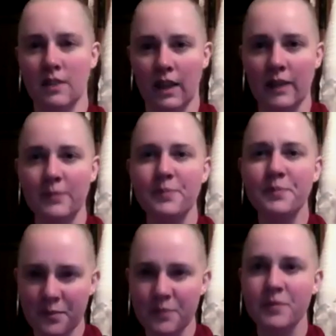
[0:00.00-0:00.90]
Yeah,
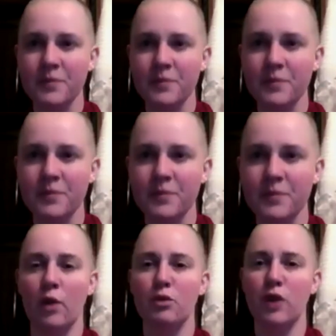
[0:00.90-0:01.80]
so
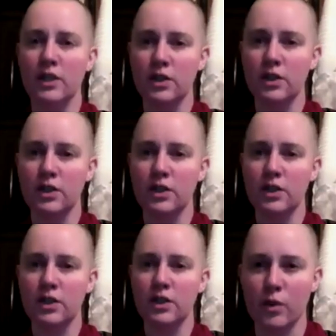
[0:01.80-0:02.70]
no pressure,
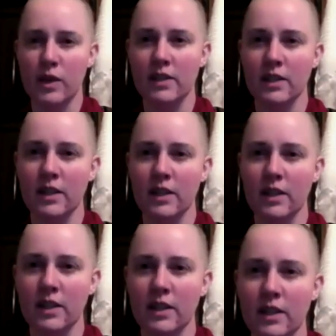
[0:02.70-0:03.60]
no
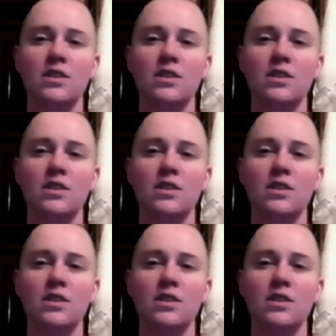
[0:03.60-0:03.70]
squeezing,